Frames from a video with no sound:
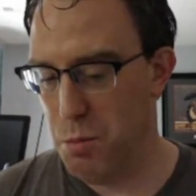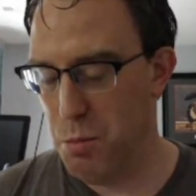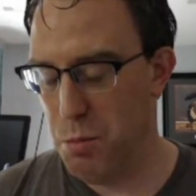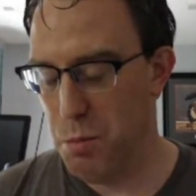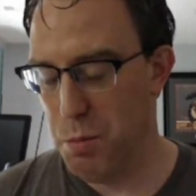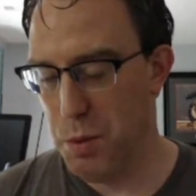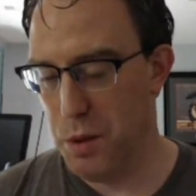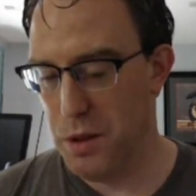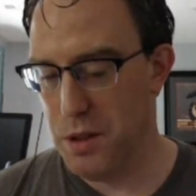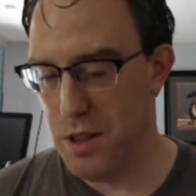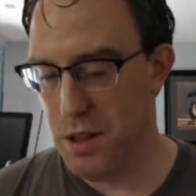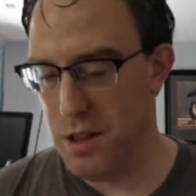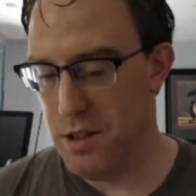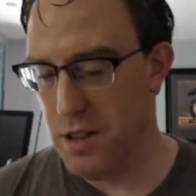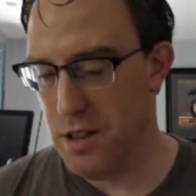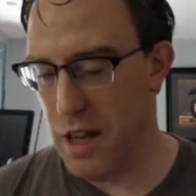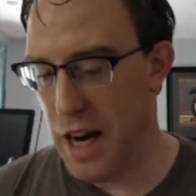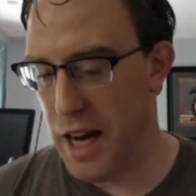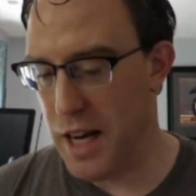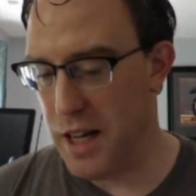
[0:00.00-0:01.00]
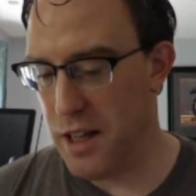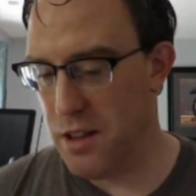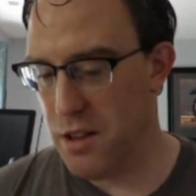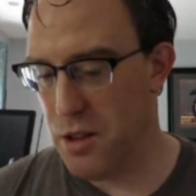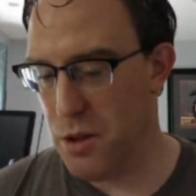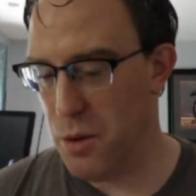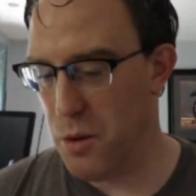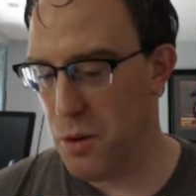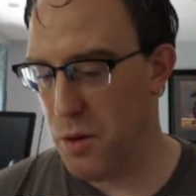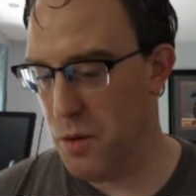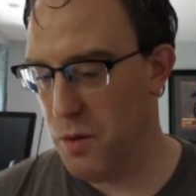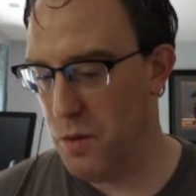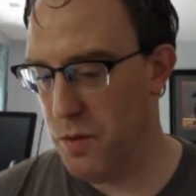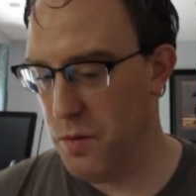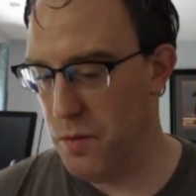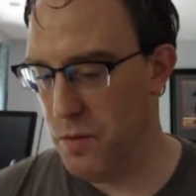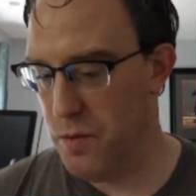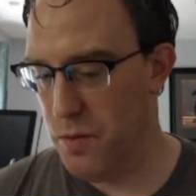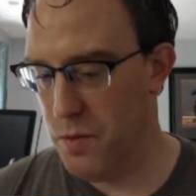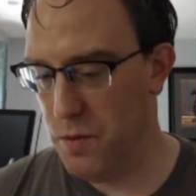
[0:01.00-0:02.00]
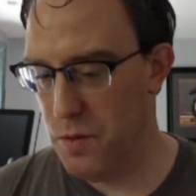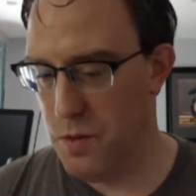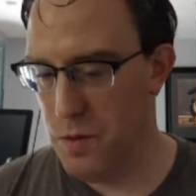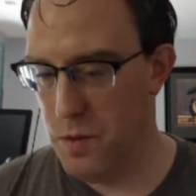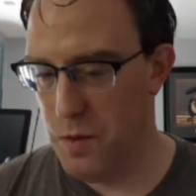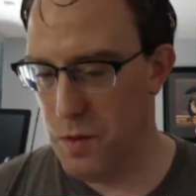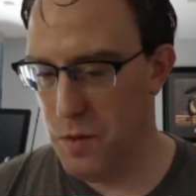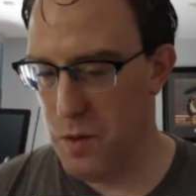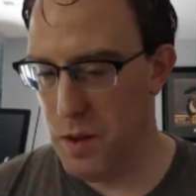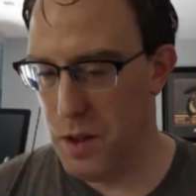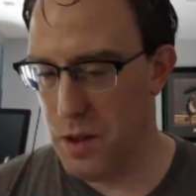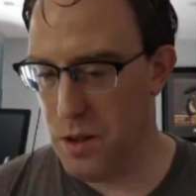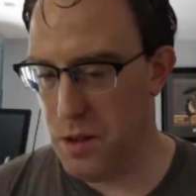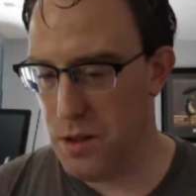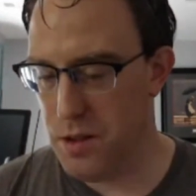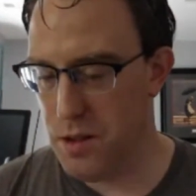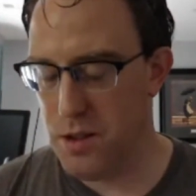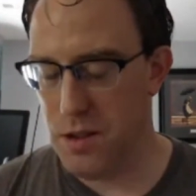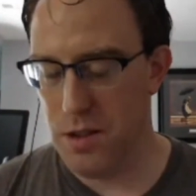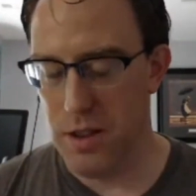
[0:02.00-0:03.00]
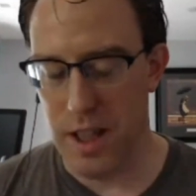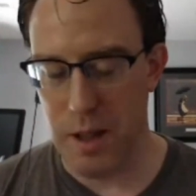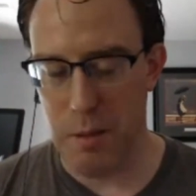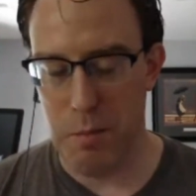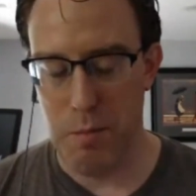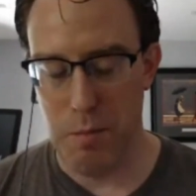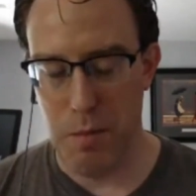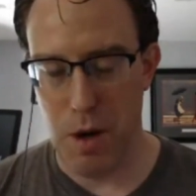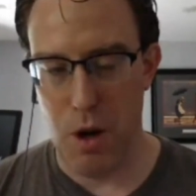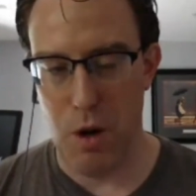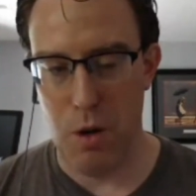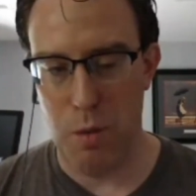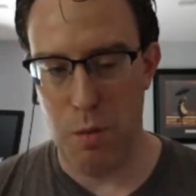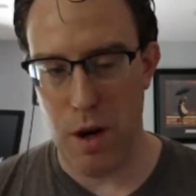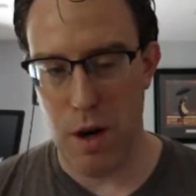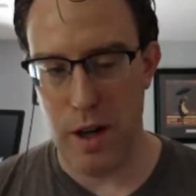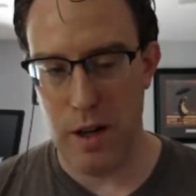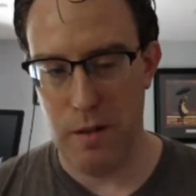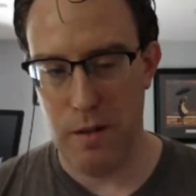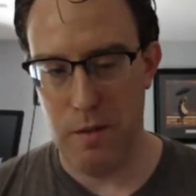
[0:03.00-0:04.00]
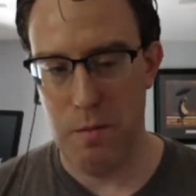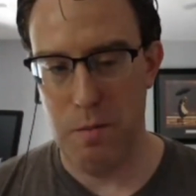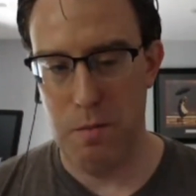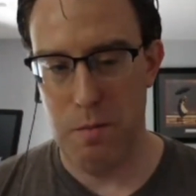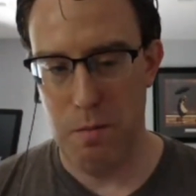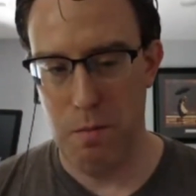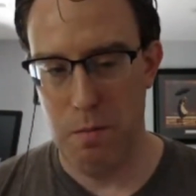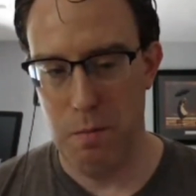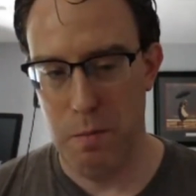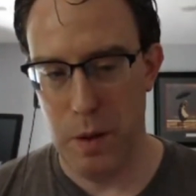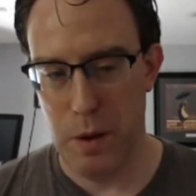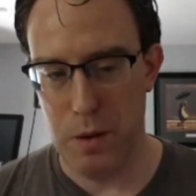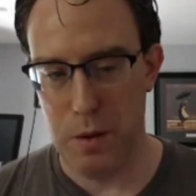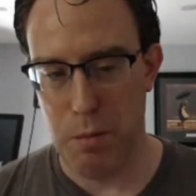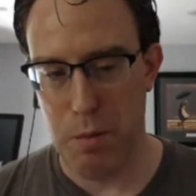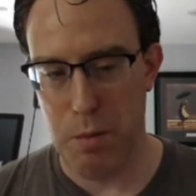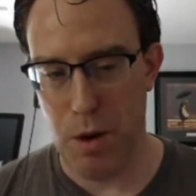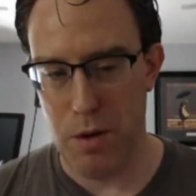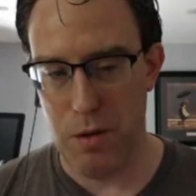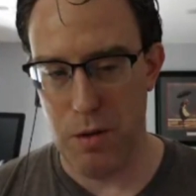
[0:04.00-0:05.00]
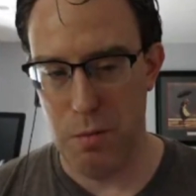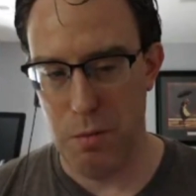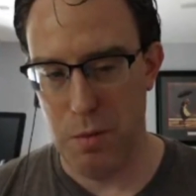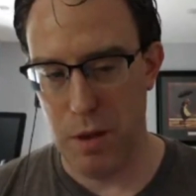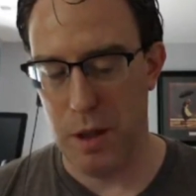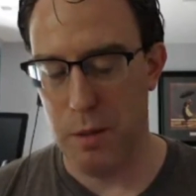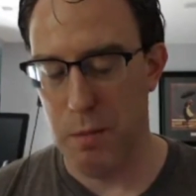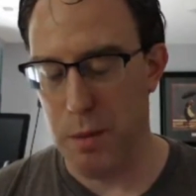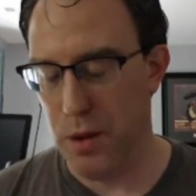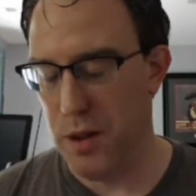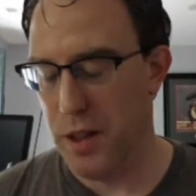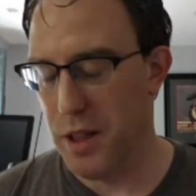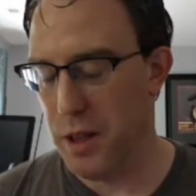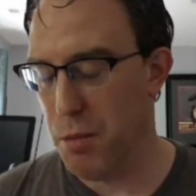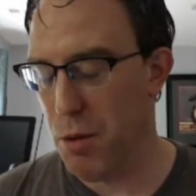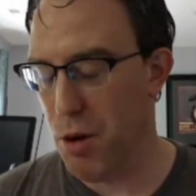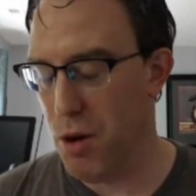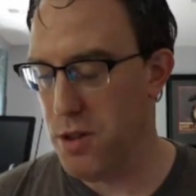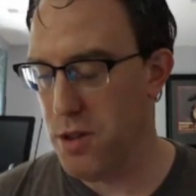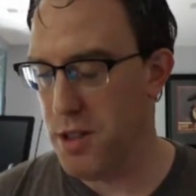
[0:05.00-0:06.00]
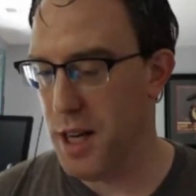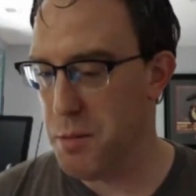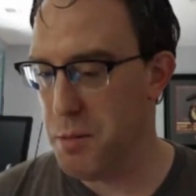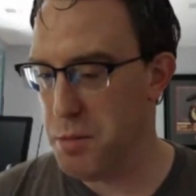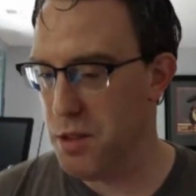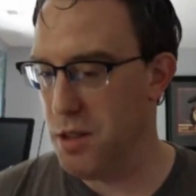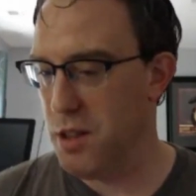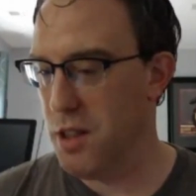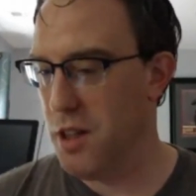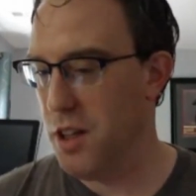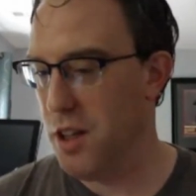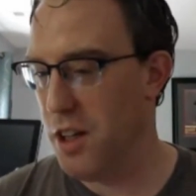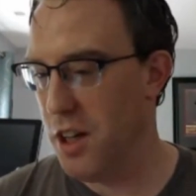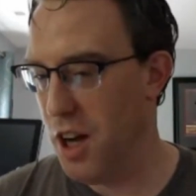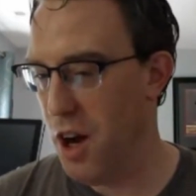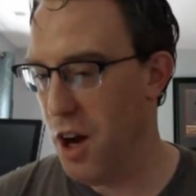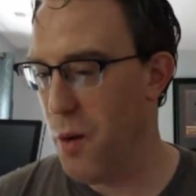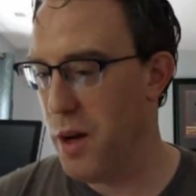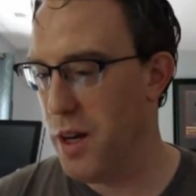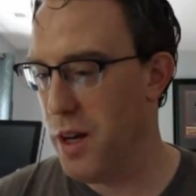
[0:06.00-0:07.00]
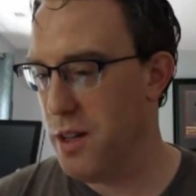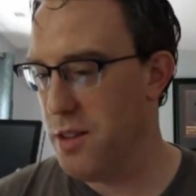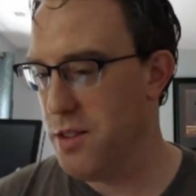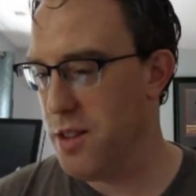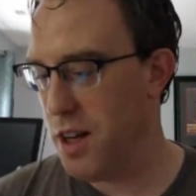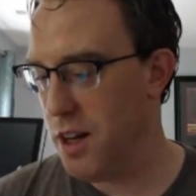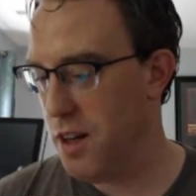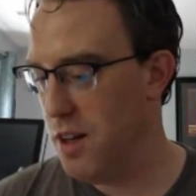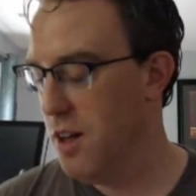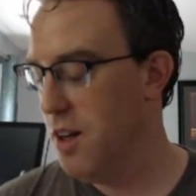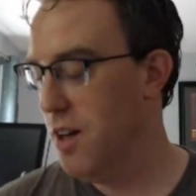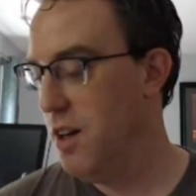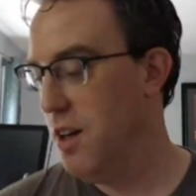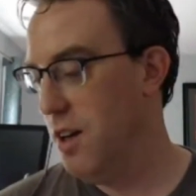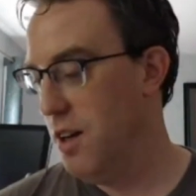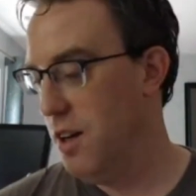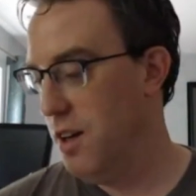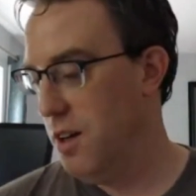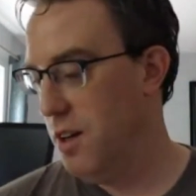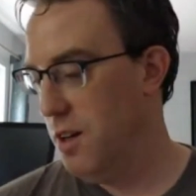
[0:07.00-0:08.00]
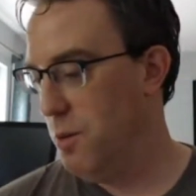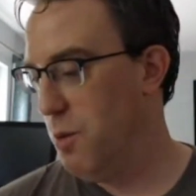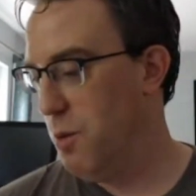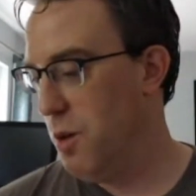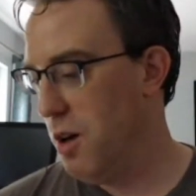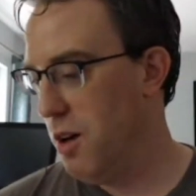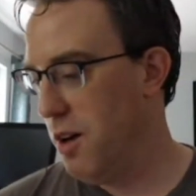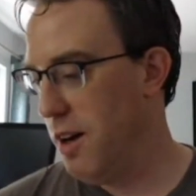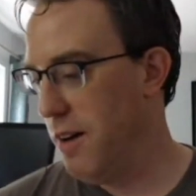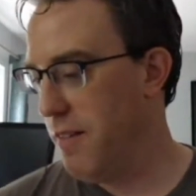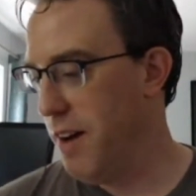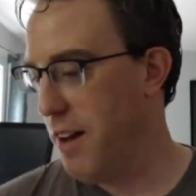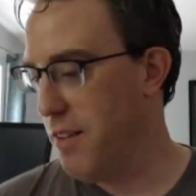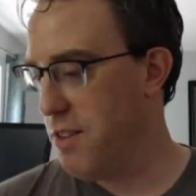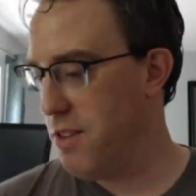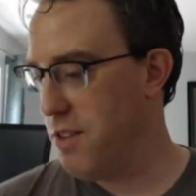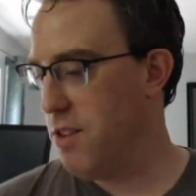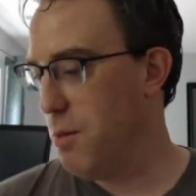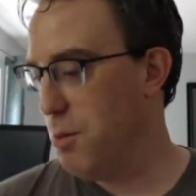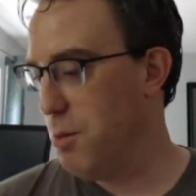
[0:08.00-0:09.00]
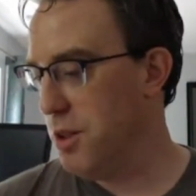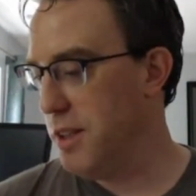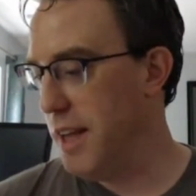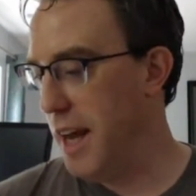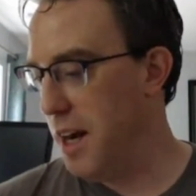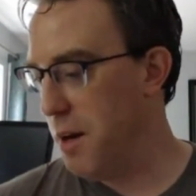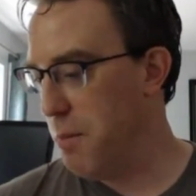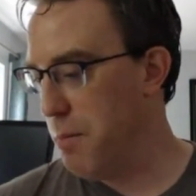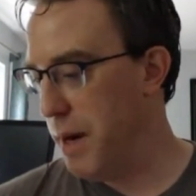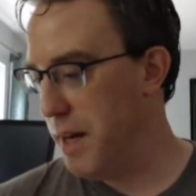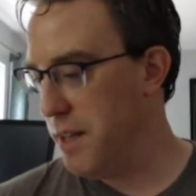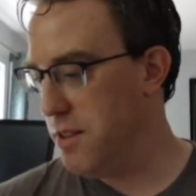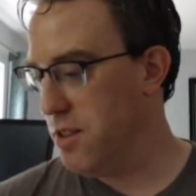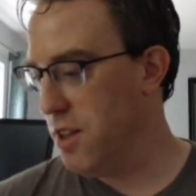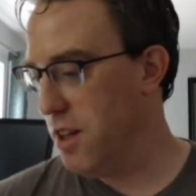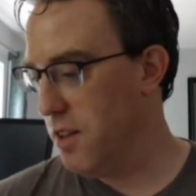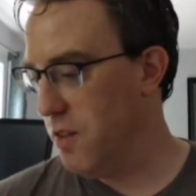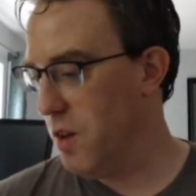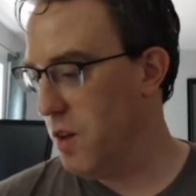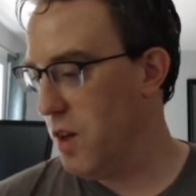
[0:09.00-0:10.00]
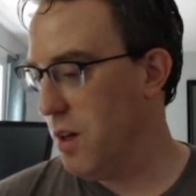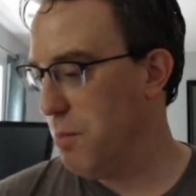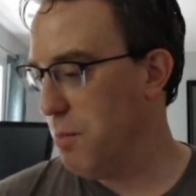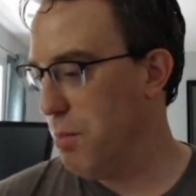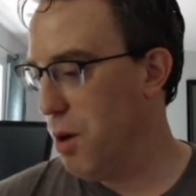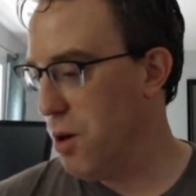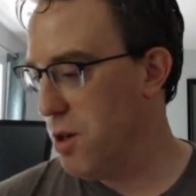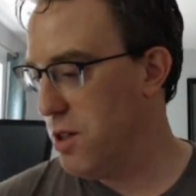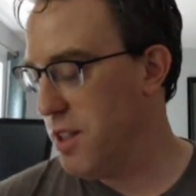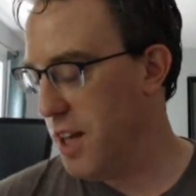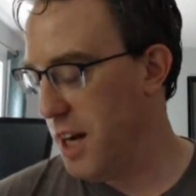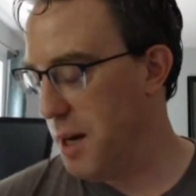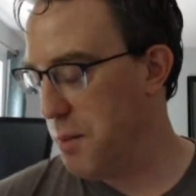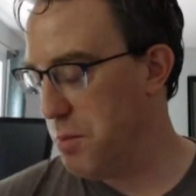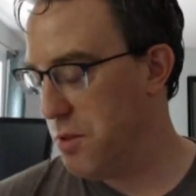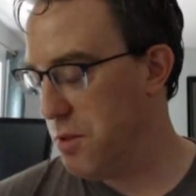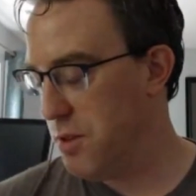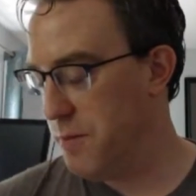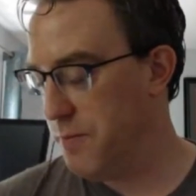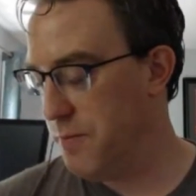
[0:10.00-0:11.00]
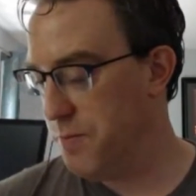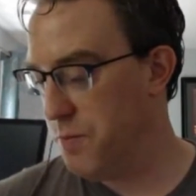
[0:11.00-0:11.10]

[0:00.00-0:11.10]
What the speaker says: put the design into sleep mode while you where you're building the prototypes. And then you can go in and say, well, I've got the thermal data based on the prototypes.